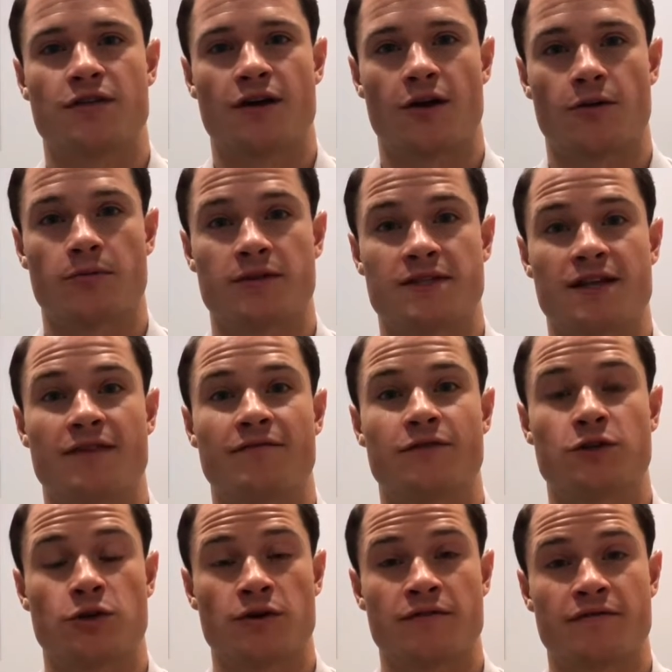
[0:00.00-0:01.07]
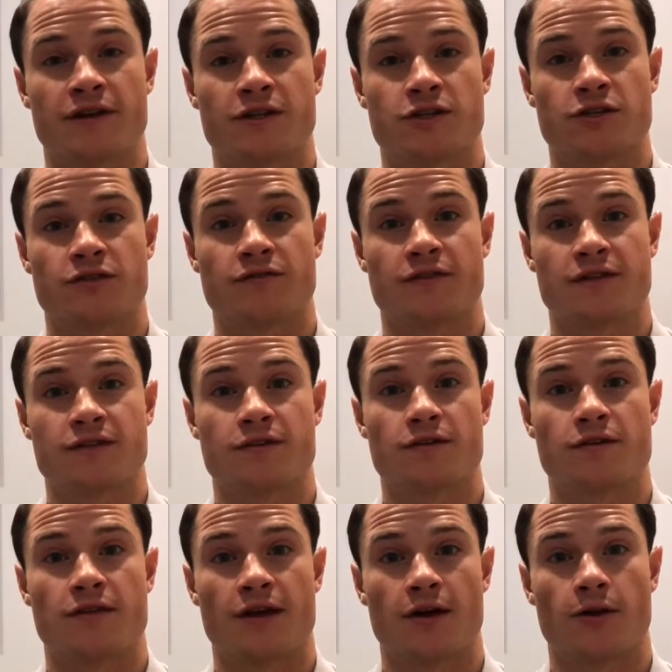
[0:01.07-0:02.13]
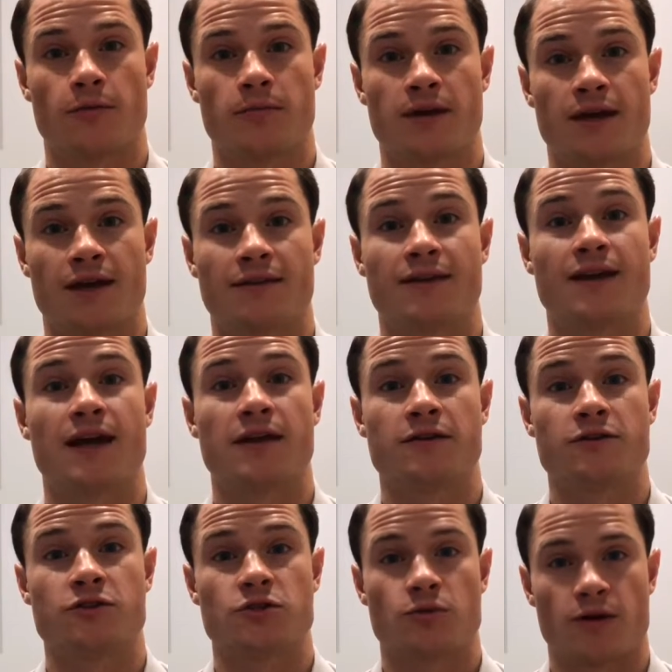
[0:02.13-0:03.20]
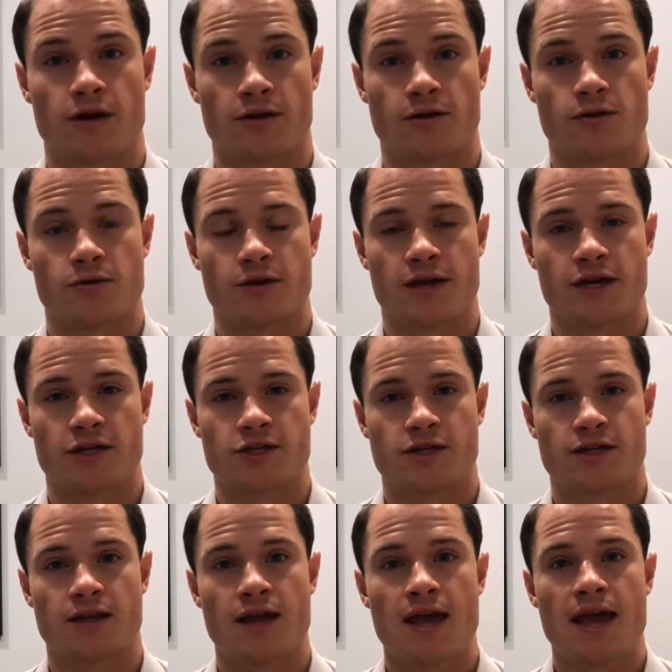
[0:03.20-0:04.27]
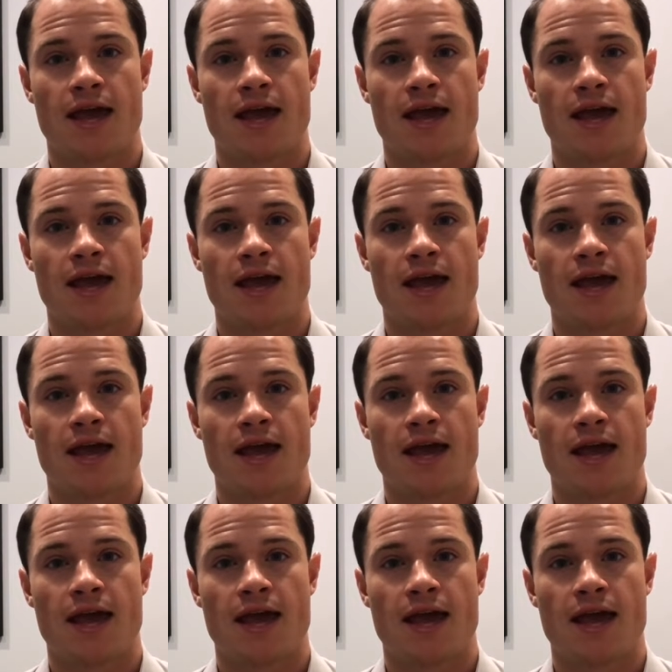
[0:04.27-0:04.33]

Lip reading: therapist at Joint Ventures Physical Therapy at the Kendall Square location.